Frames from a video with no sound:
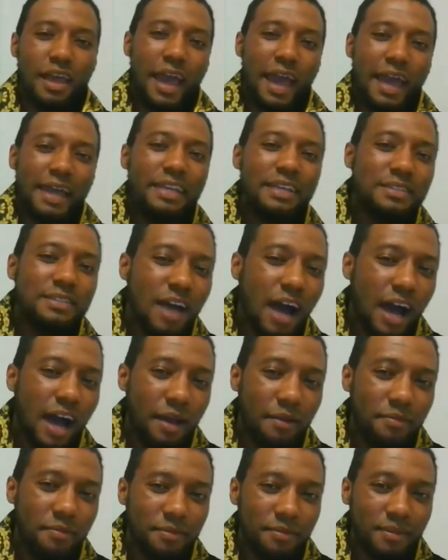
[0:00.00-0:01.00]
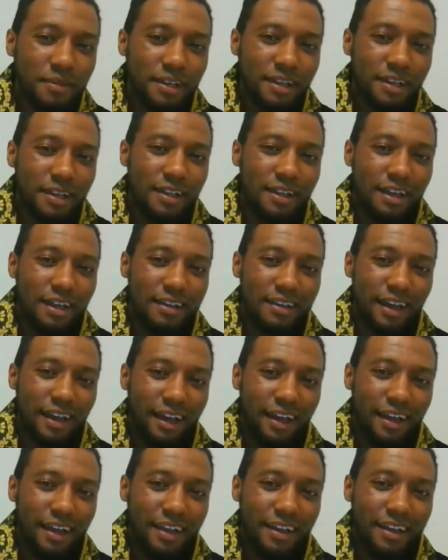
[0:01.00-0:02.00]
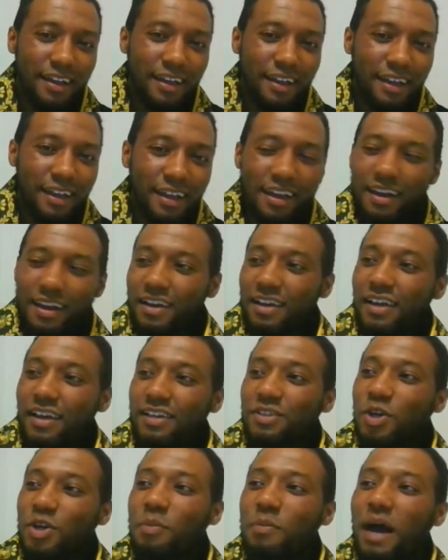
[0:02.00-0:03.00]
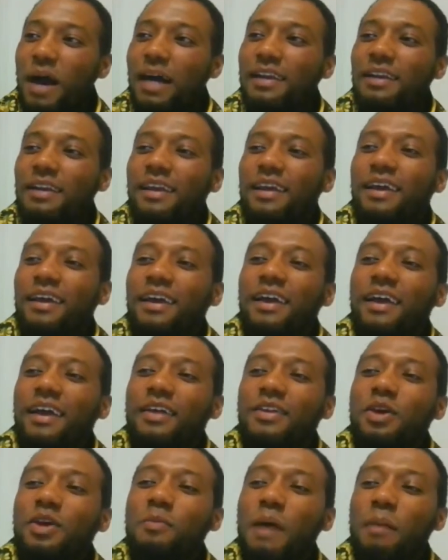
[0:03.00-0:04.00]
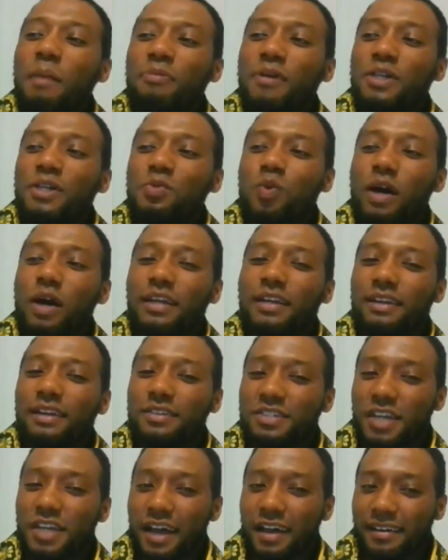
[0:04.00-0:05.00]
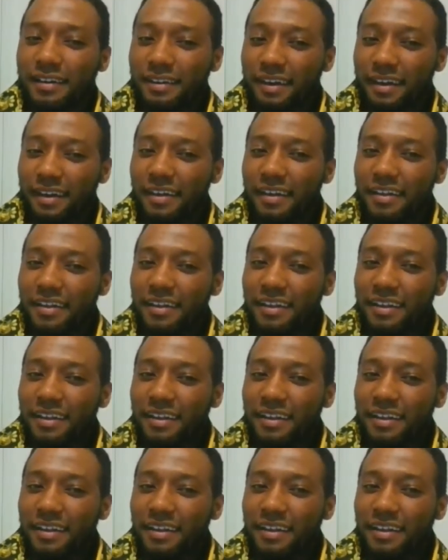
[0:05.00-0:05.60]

Anytime, yeah, you man, you man, press one in the chat, yeah.